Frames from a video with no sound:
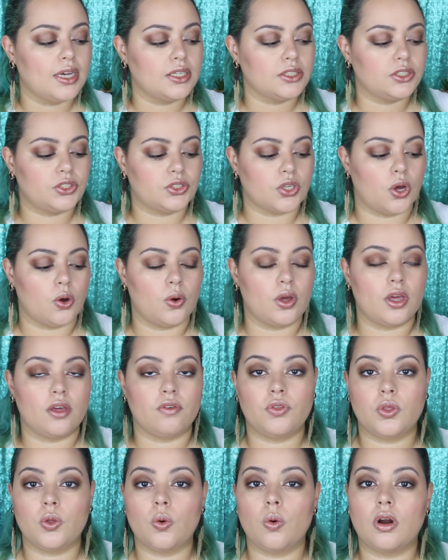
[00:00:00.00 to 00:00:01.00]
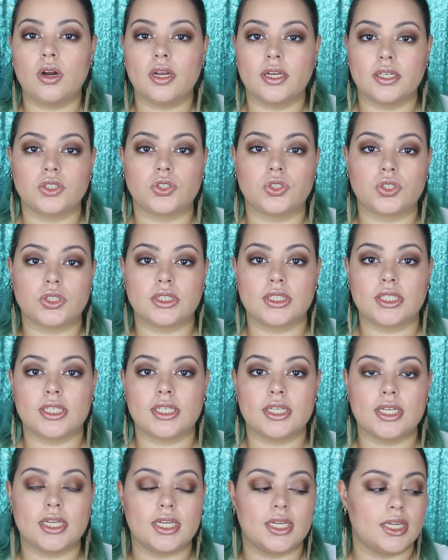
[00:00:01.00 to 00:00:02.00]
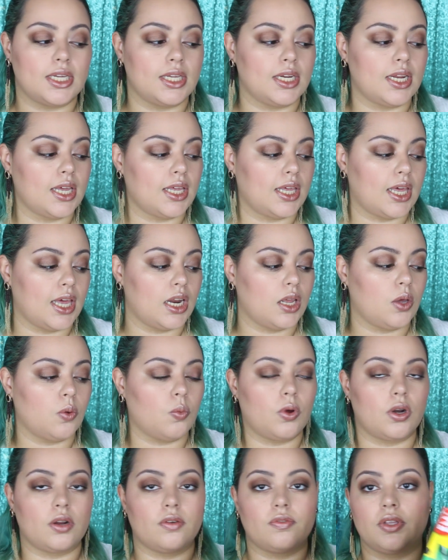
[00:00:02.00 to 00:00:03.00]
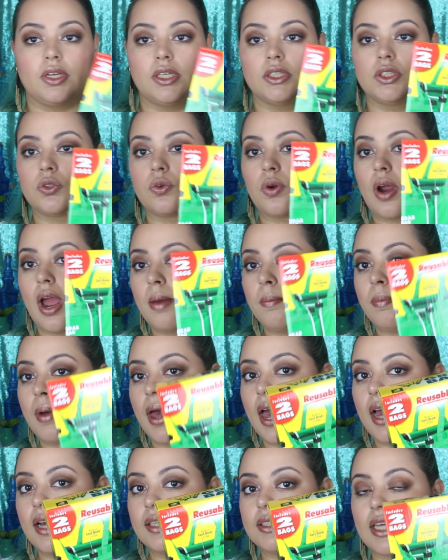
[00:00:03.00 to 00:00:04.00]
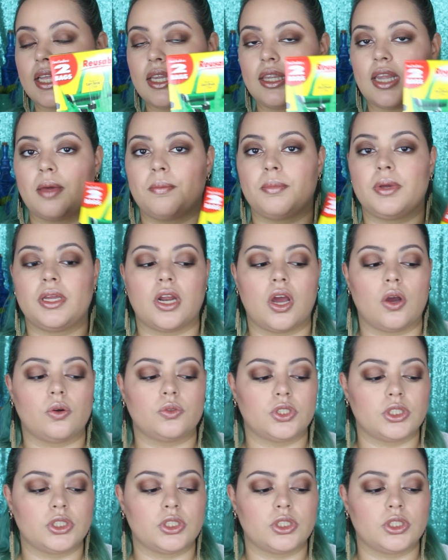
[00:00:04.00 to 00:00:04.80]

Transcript: So if you are interested in getting one of these grab bags, let me know.